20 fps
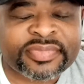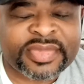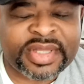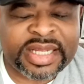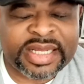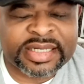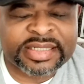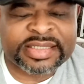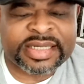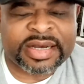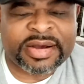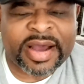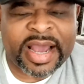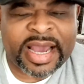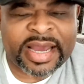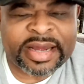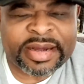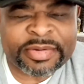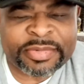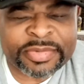So
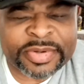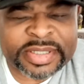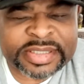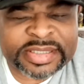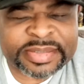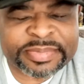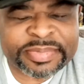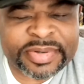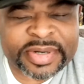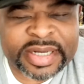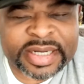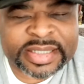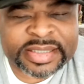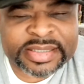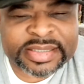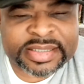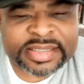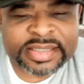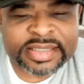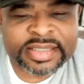how are we
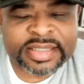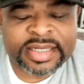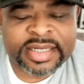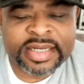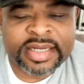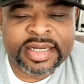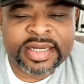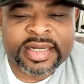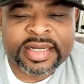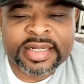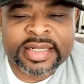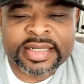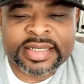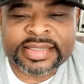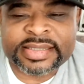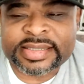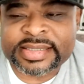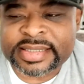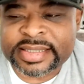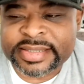suppressed? Let's
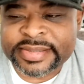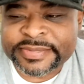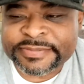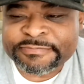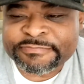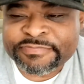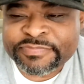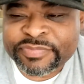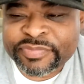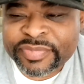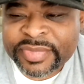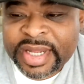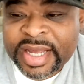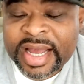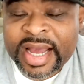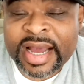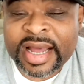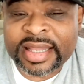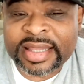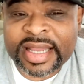see.
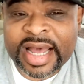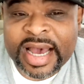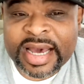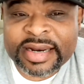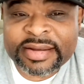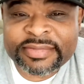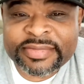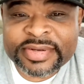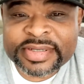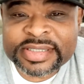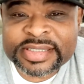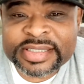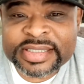A lot of us